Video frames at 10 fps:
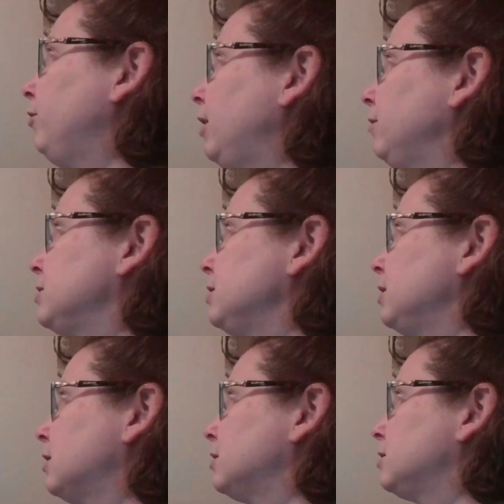5,
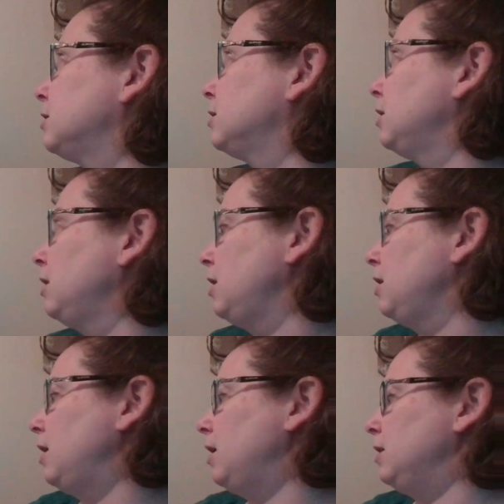6.
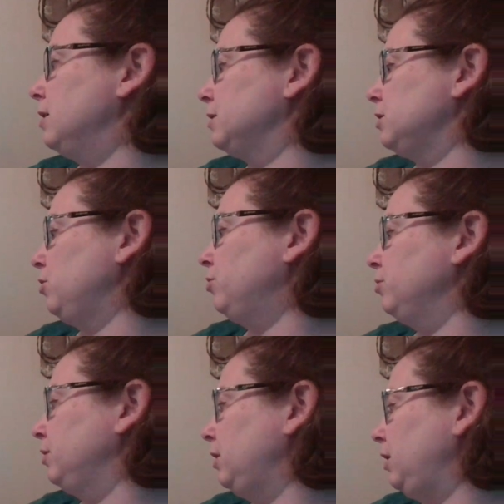And that's the
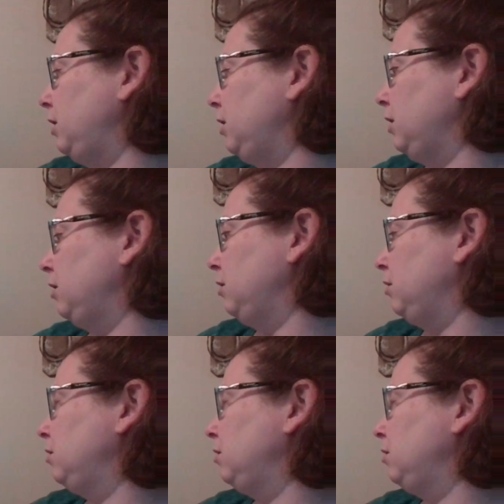only